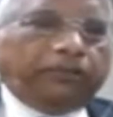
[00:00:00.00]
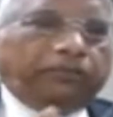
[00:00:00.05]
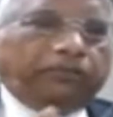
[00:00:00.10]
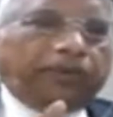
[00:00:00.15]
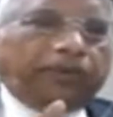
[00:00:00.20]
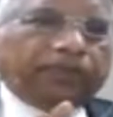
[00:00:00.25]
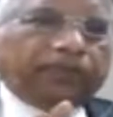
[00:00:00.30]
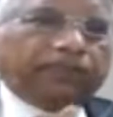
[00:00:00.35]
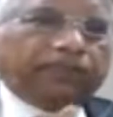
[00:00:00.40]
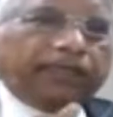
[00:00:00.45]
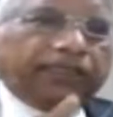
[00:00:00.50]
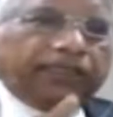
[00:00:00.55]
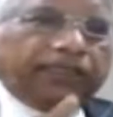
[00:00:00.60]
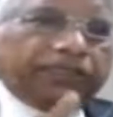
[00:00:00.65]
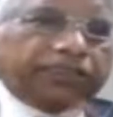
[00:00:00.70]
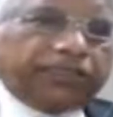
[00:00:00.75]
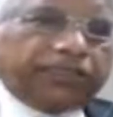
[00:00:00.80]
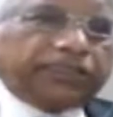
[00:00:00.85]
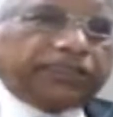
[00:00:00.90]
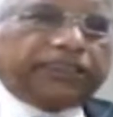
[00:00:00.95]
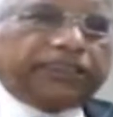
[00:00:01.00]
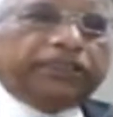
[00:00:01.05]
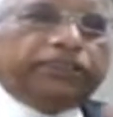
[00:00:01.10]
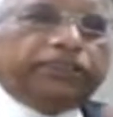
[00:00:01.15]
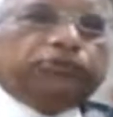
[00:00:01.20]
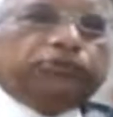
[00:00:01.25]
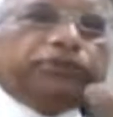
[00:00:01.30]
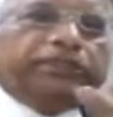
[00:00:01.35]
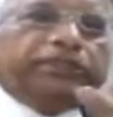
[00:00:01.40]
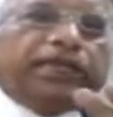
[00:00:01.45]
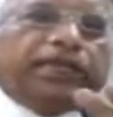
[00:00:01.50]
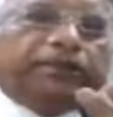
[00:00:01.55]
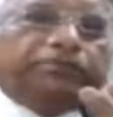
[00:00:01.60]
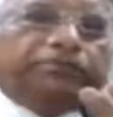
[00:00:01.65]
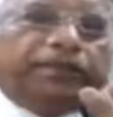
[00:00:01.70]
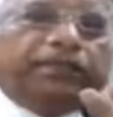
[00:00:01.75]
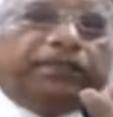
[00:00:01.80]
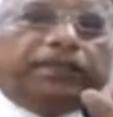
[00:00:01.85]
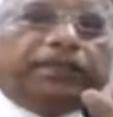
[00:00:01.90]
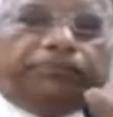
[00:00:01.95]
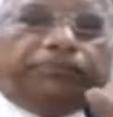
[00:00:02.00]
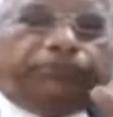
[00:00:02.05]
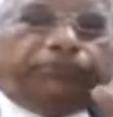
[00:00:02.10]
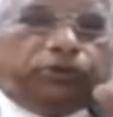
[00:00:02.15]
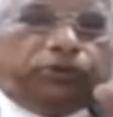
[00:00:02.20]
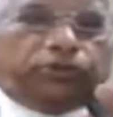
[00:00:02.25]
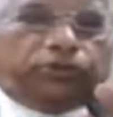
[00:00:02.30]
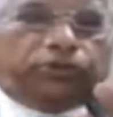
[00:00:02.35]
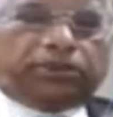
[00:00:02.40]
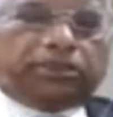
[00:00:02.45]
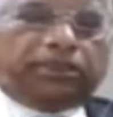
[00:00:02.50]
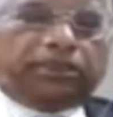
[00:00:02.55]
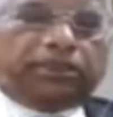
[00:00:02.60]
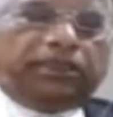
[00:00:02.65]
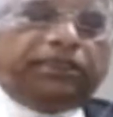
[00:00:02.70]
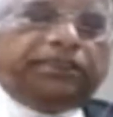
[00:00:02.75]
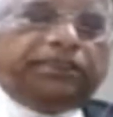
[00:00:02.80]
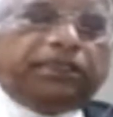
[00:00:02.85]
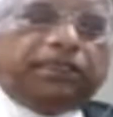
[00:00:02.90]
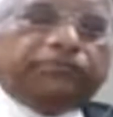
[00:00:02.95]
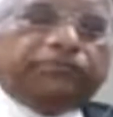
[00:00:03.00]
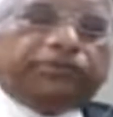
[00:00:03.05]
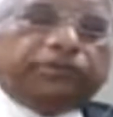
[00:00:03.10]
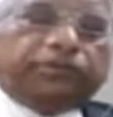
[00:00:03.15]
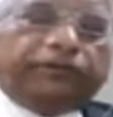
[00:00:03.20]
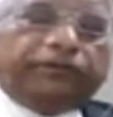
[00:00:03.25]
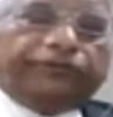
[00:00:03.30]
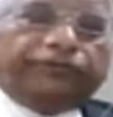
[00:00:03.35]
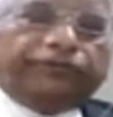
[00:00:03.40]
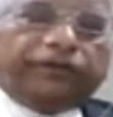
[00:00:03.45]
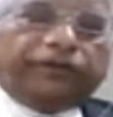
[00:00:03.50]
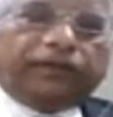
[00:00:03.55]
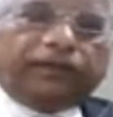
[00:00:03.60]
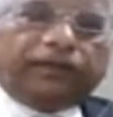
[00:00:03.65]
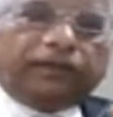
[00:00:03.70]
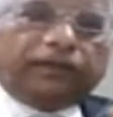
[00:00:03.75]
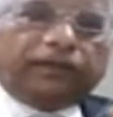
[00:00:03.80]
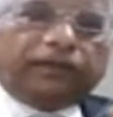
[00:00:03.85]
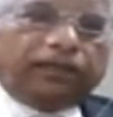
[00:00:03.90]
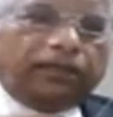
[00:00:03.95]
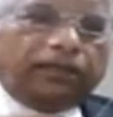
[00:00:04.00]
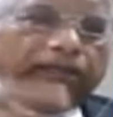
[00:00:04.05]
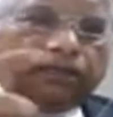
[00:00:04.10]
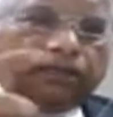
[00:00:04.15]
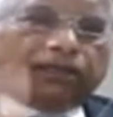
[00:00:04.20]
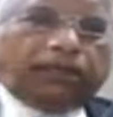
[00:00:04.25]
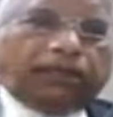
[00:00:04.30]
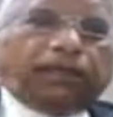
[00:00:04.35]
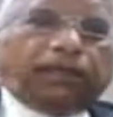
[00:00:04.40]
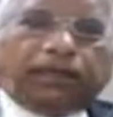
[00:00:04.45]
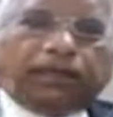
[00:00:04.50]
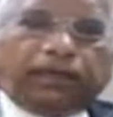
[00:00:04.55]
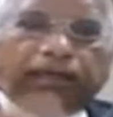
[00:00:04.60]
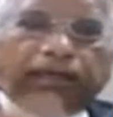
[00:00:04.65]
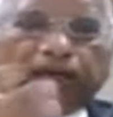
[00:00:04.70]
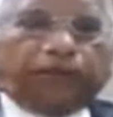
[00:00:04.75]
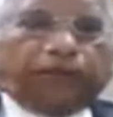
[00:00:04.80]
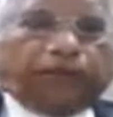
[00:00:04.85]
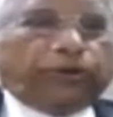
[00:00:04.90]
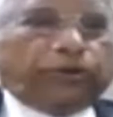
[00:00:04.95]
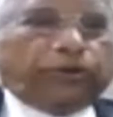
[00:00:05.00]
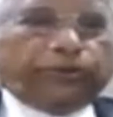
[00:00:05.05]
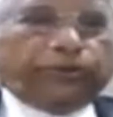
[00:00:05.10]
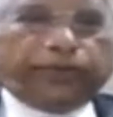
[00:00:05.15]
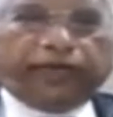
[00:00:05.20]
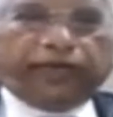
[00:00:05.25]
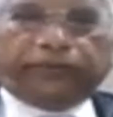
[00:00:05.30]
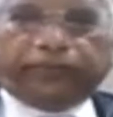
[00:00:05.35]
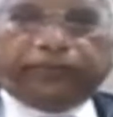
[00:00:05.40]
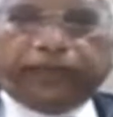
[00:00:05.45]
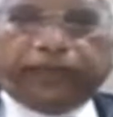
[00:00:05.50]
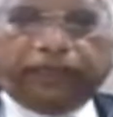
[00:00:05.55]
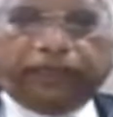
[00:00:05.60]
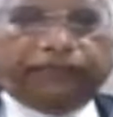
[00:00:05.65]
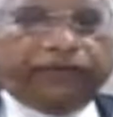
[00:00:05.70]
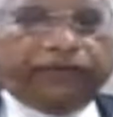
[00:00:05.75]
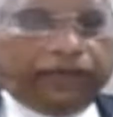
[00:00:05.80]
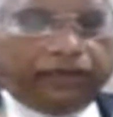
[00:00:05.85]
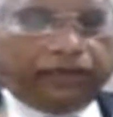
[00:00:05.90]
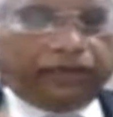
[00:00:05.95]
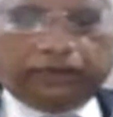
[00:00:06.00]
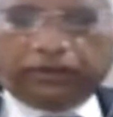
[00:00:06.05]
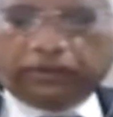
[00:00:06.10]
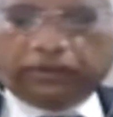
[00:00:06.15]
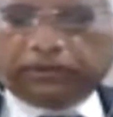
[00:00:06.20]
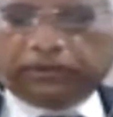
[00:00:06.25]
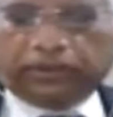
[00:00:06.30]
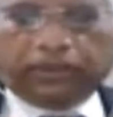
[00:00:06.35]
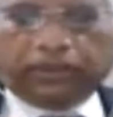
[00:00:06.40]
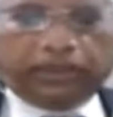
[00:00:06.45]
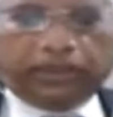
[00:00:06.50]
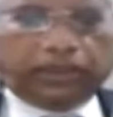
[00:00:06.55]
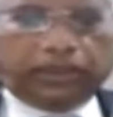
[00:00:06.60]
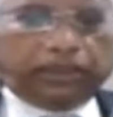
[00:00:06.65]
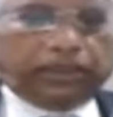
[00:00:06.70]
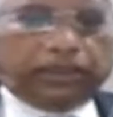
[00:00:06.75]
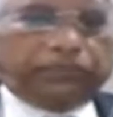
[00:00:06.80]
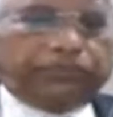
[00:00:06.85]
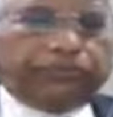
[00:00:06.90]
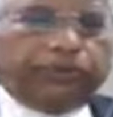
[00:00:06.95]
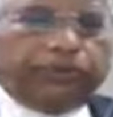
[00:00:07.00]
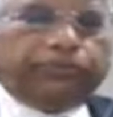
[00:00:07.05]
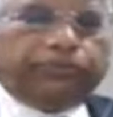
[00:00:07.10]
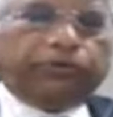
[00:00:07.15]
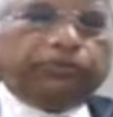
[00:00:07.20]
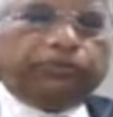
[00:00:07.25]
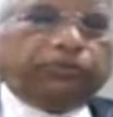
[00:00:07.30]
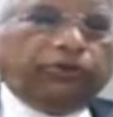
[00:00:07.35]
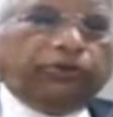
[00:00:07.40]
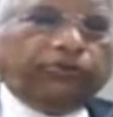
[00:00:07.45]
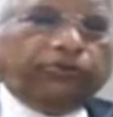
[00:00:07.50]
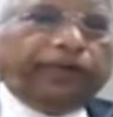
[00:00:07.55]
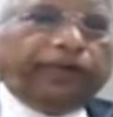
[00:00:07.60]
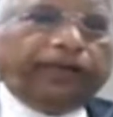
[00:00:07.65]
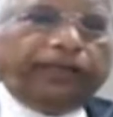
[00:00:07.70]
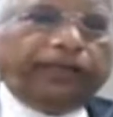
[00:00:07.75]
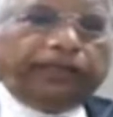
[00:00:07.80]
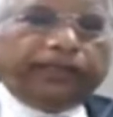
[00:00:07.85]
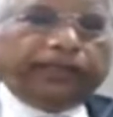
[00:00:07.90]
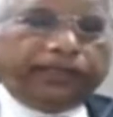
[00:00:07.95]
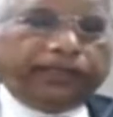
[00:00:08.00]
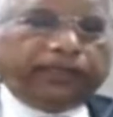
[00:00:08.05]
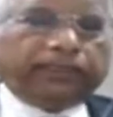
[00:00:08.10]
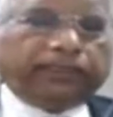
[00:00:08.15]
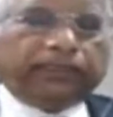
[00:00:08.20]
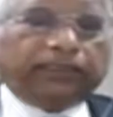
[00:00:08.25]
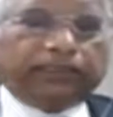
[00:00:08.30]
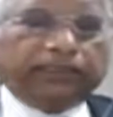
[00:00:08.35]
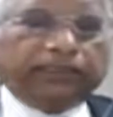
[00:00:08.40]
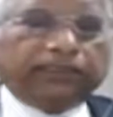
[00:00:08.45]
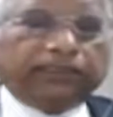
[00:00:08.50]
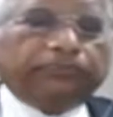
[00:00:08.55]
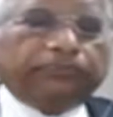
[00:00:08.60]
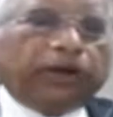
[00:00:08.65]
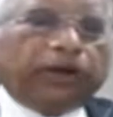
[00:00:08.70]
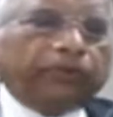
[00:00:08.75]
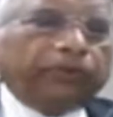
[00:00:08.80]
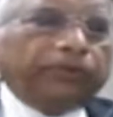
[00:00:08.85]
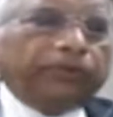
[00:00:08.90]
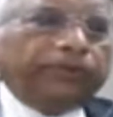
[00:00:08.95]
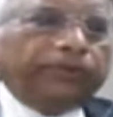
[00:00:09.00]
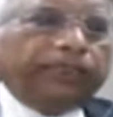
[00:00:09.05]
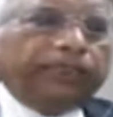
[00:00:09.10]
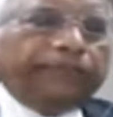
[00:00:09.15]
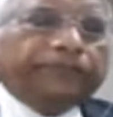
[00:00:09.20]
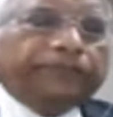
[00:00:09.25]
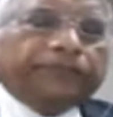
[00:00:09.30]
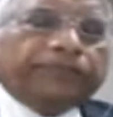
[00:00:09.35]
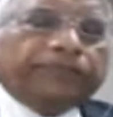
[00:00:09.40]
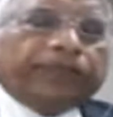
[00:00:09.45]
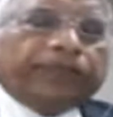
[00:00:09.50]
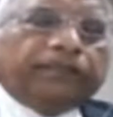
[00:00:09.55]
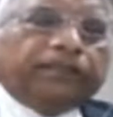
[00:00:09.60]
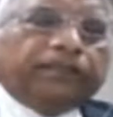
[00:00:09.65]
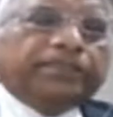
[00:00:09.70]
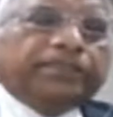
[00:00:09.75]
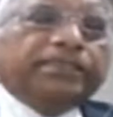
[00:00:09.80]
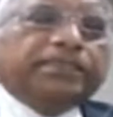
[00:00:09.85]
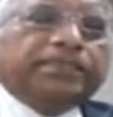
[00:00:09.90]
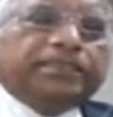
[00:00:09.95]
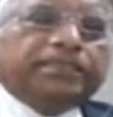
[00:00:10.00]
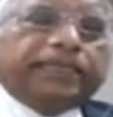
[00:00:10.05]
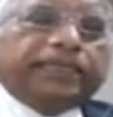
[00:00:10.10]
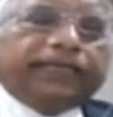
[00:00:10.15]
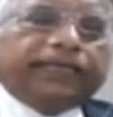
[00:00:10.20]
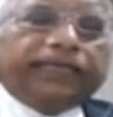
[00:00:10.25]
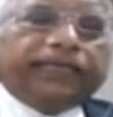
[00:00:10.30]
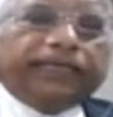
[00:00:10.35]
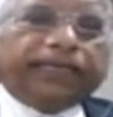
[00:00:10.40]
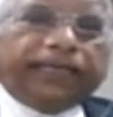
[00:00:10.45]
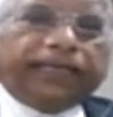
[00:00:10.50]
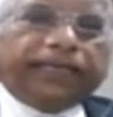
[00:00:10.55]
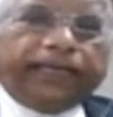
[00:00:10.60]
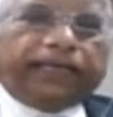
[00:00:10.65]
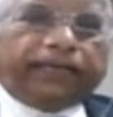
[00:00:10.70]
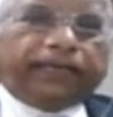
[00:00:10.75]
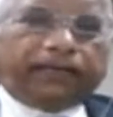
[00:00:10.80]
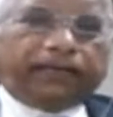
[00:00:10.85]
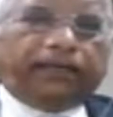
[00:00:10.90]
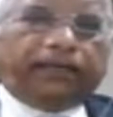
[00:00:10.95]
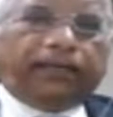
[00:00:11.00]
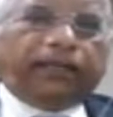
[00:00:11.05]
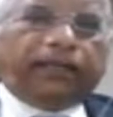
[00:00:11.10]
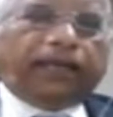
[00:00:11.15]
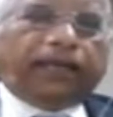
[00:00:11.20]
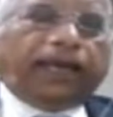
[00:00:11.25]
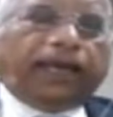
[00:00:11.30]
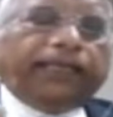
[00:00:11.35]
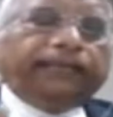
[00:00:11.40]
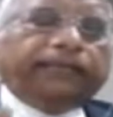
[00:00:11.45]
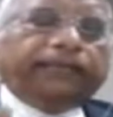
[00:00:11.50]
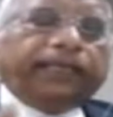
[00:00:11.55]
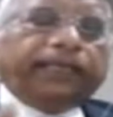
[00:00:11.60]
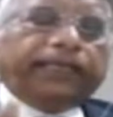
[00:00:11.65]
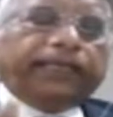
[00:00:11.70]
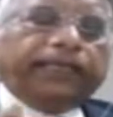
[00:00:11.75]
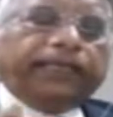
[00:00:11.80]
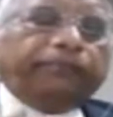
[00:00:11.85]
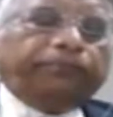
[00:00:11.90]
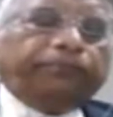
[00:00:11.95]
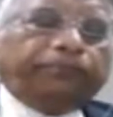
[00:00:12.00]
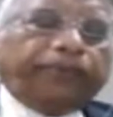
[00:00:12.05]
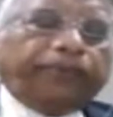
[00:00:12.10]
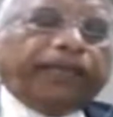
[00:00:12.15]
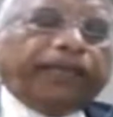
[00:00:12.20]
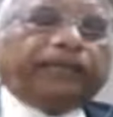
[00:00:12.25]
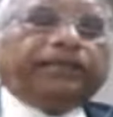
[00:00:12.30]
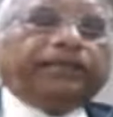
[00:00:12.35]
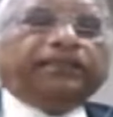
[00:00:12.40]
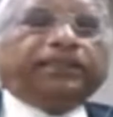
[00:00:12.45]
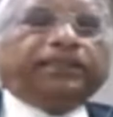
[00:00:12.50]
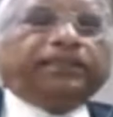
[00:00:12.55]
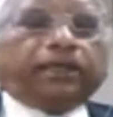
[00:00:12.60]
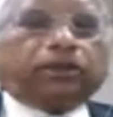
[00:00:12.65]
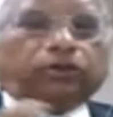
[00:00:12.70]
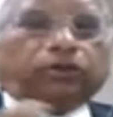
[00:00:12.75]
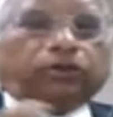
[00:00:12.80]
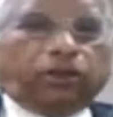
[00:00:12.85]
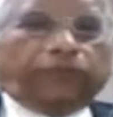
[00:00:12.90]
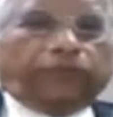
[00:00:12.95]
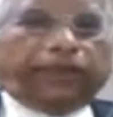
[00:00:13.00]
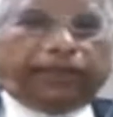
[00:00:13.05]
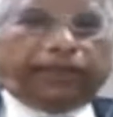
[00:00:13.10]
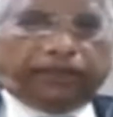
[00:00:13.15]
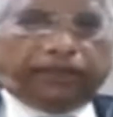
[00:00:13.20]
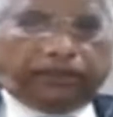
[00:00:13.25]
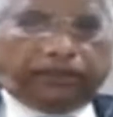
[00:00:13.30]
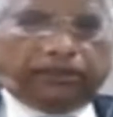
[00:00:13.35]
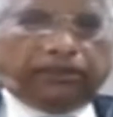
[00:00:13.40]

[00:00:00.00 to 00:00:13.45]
But the restrictions which are being imposed in terms of appropriate behavior about people movement and other things, probably this is taken care, and the impact in the economy,